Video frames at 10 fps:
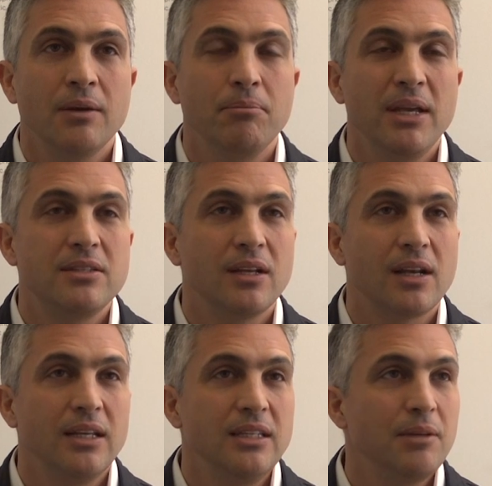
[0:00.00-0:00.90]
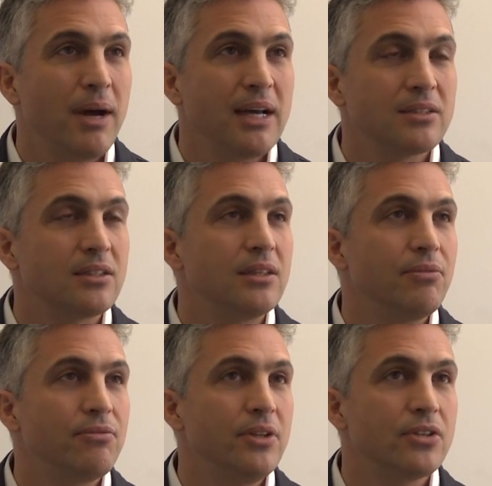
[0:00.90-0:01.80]
Basically, in the past,
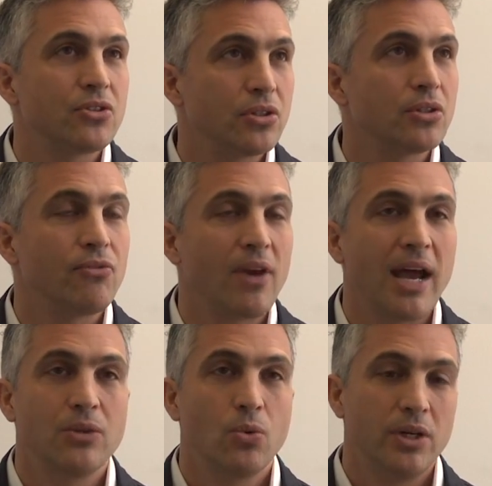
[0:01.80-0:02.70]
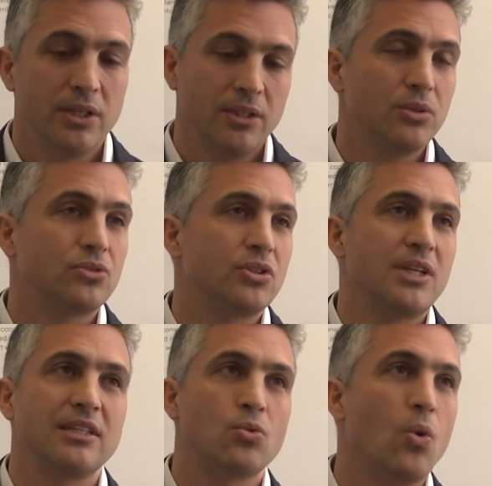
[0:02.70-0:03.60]
the source of light was
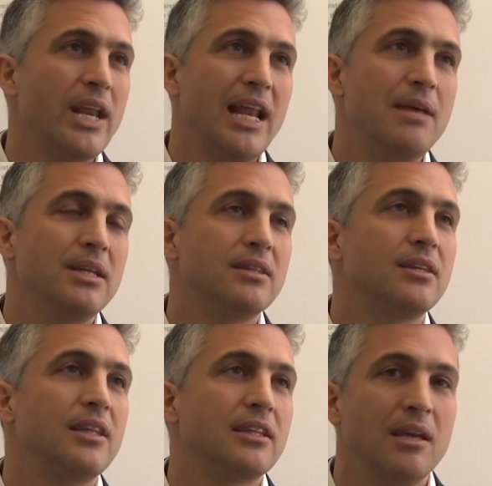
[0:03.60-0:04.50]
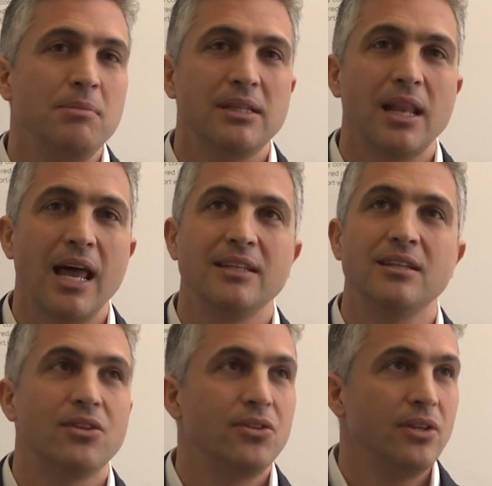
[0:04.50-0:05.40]
just one element that emit light in